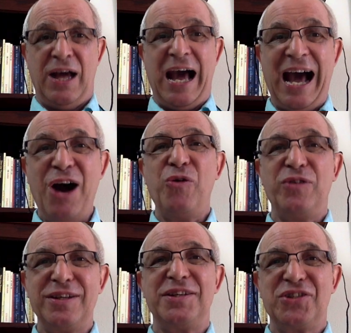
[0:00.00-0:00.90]
How
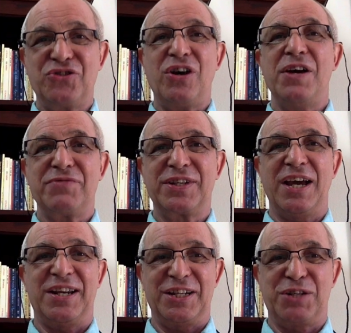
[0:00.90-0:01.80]
these drives
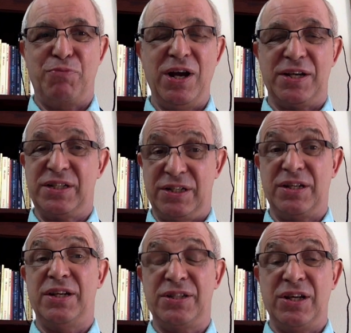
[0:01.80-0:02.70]
get expressed
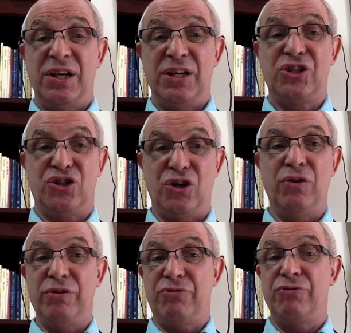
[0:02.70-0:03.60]
is
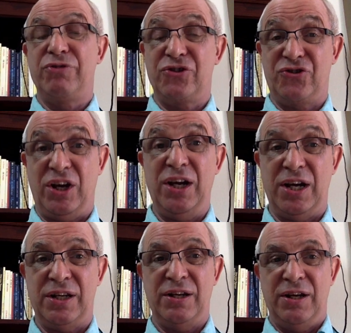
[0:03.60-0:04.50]
shown through the
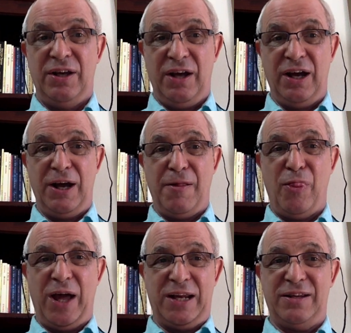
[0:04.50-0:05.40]
sign
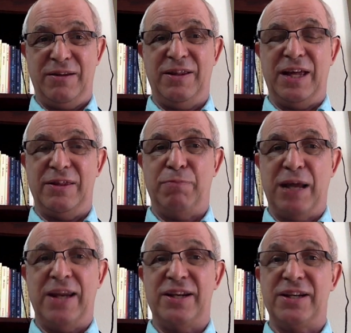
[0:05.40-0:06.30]
that the
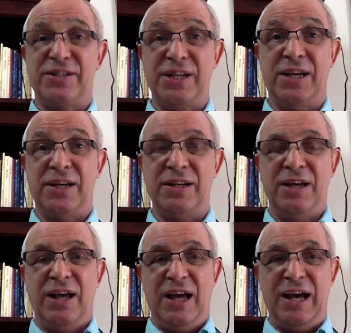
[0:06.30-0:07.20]
planet is in,
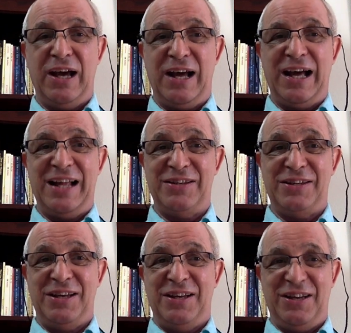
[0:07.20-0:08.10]
and
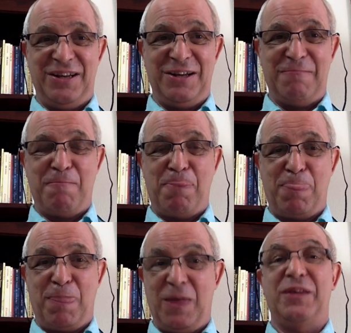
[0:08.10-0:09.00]

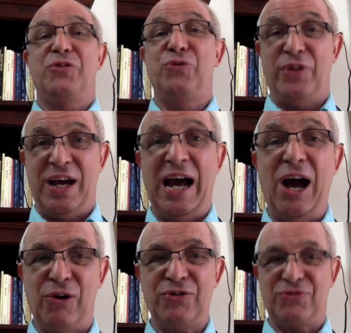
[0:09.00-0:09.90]
through the
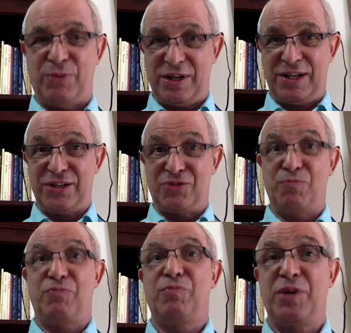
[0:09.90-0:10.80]
house where it gets
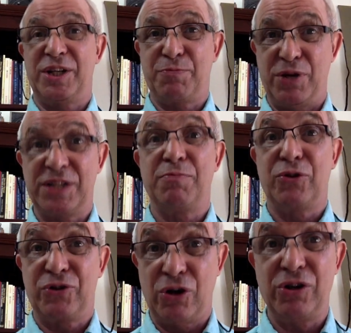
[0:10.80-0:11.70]
expressed
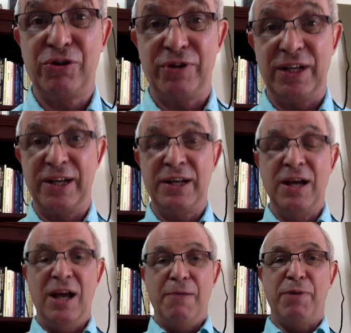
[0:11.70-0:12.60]
most concretely,
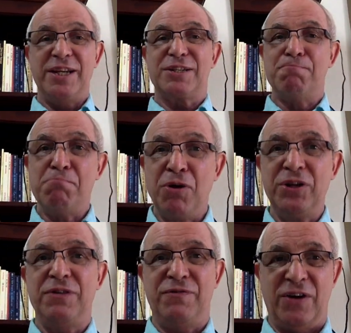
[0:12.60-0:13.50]
but it's
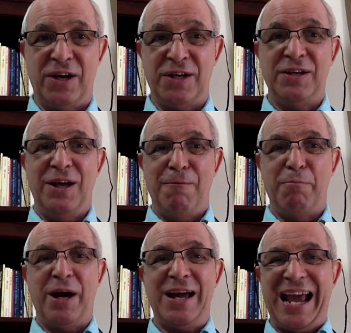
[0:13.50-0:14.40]
modified
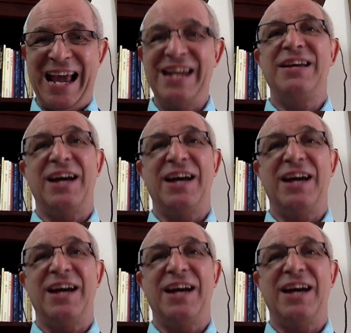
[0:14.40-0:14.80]
by any